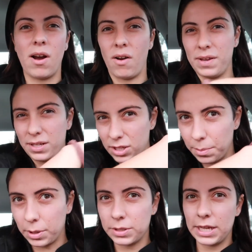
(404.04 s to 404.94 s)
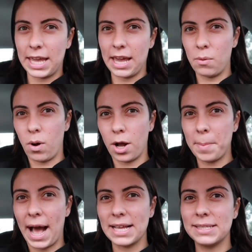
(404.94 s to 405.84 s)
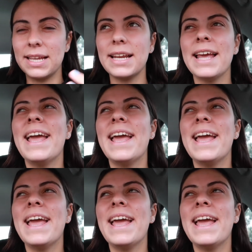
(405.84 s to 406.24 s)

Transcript: obvious the person can't walk past it.